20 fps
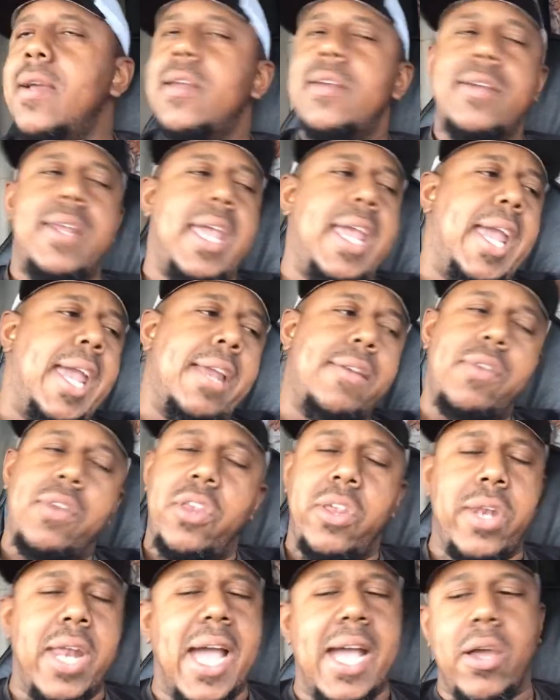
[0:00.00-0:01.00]
then
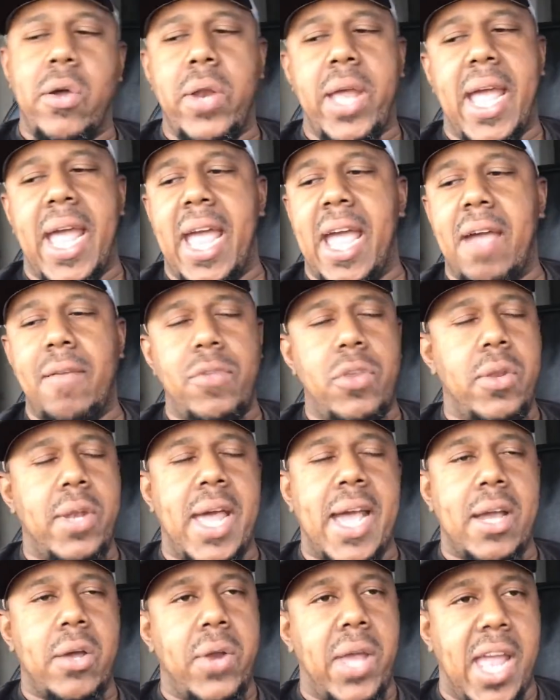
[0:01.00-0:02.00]
you're not going to have
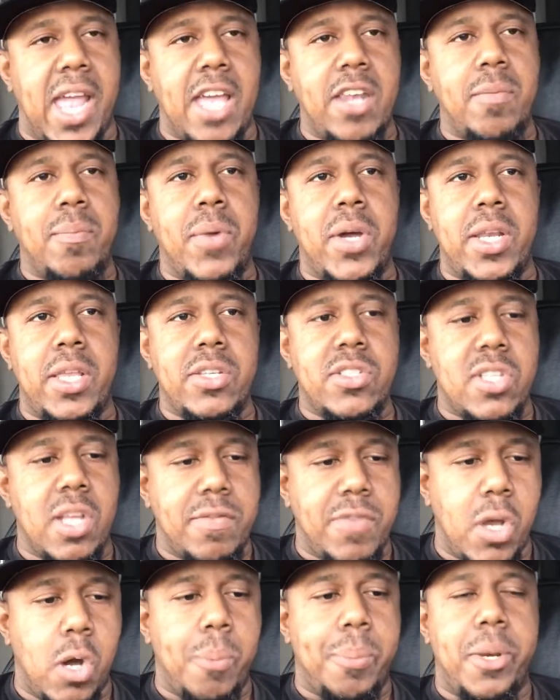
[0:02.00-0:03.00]
the money and stuff
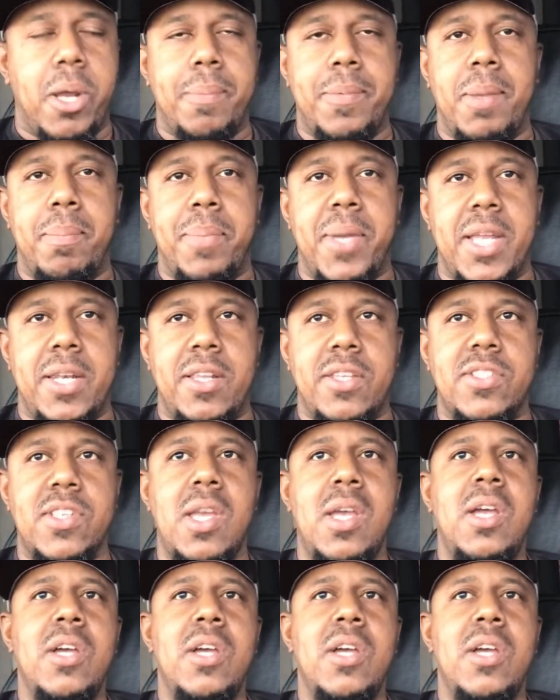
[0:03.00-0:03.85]
to open up your business.